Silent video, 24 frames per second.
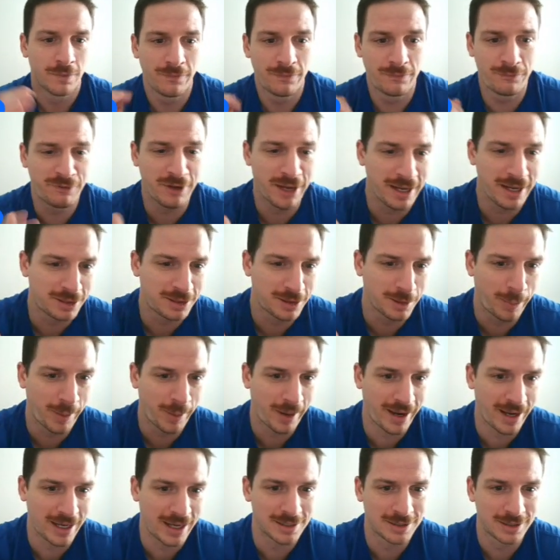Fake the
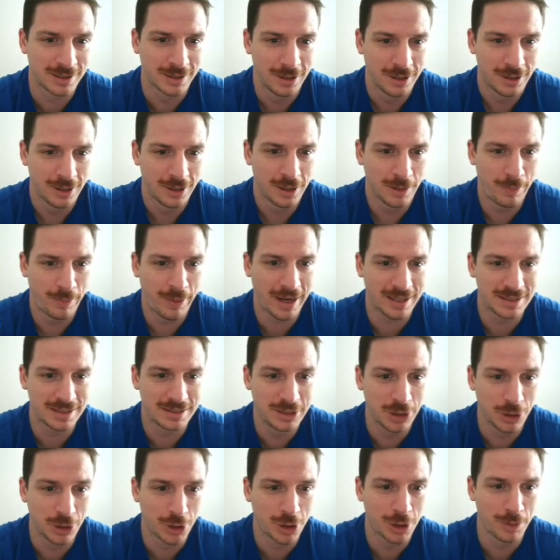pass. The pass
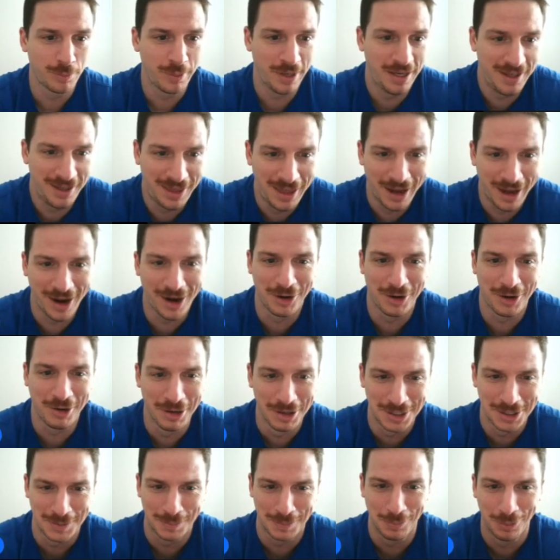still could be there
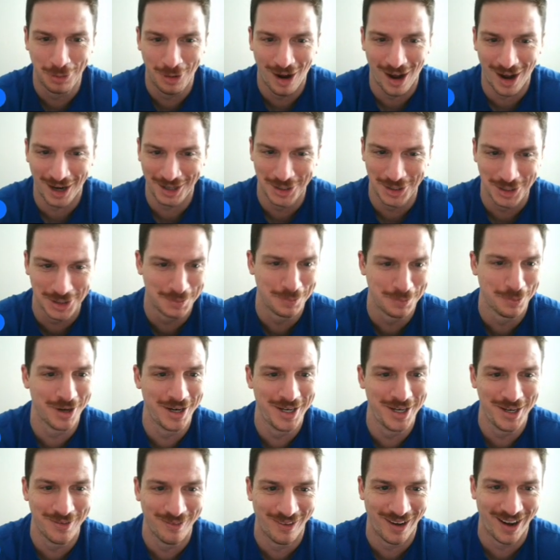because Proctor's
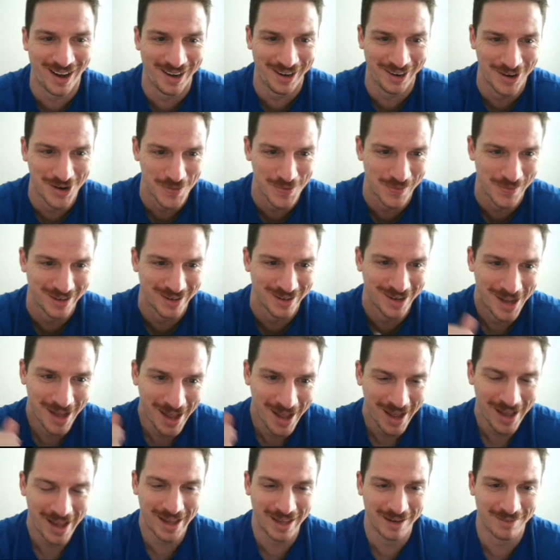pretty wide open.
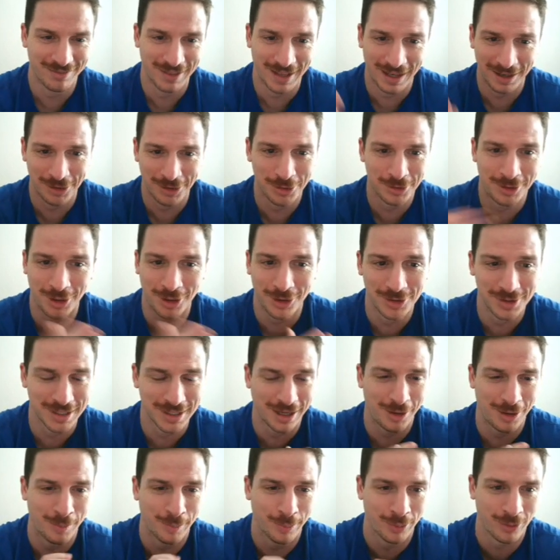And if that dude closed out
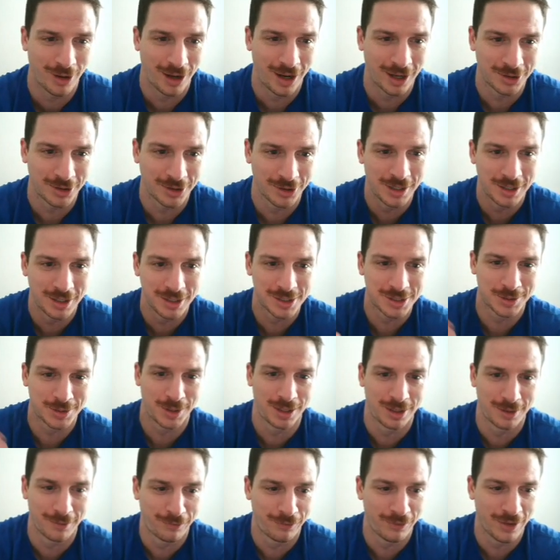on Proctor, he could swing it
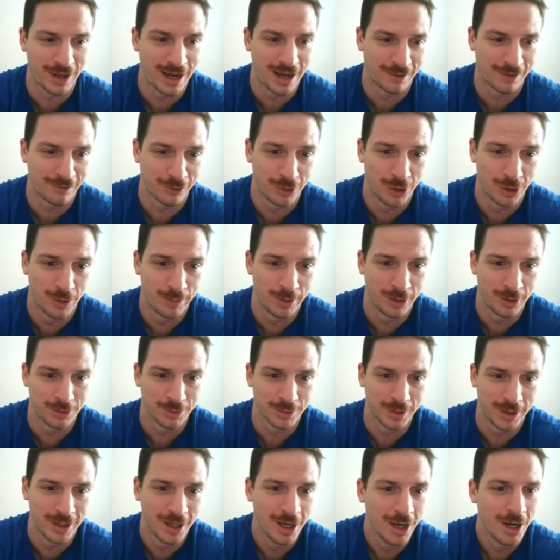to flag for an open
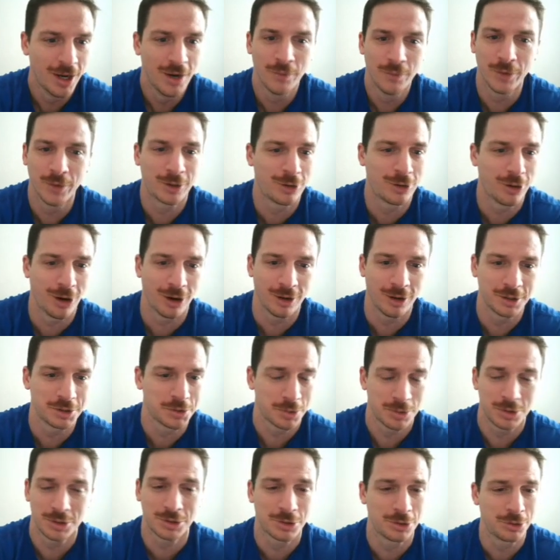3. Regardless,
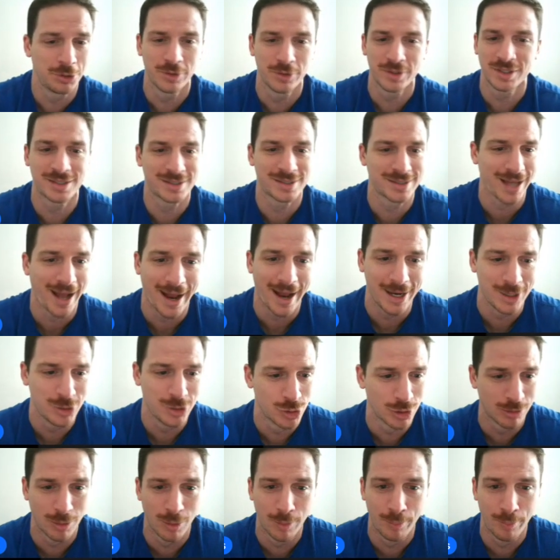we're just going to do a side
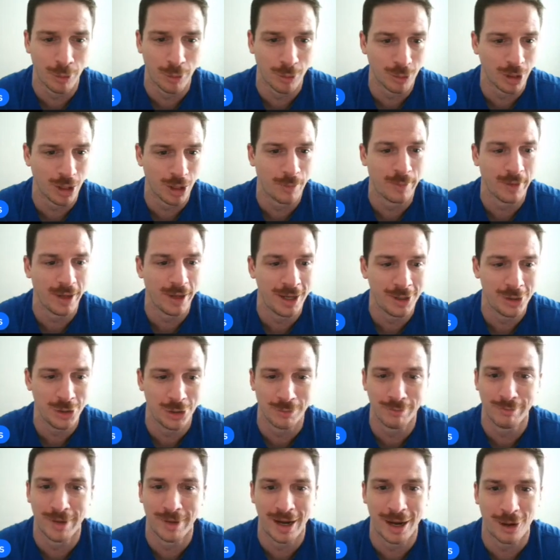dribble pull up in your
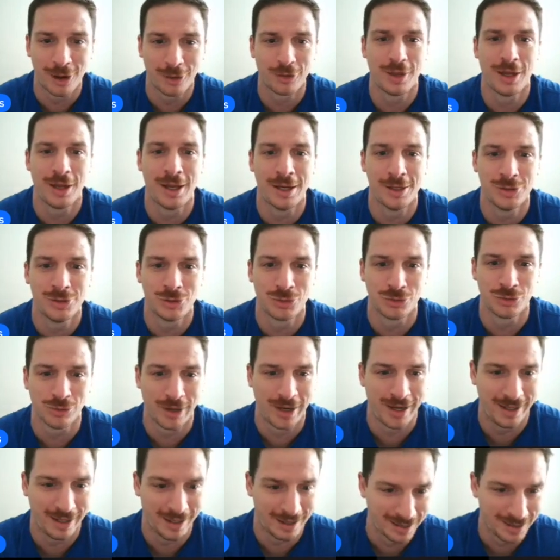mouth and
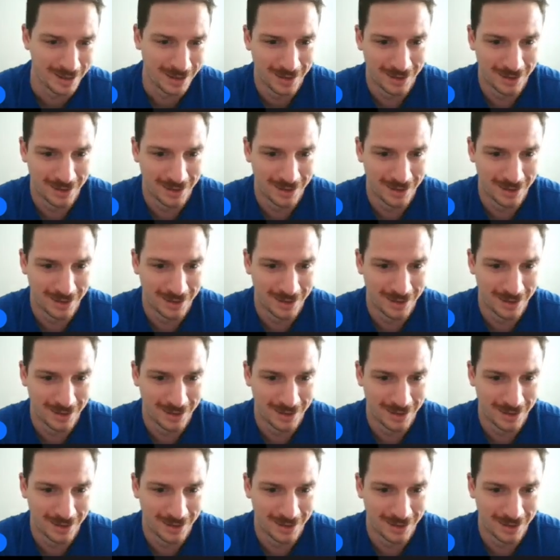drain it.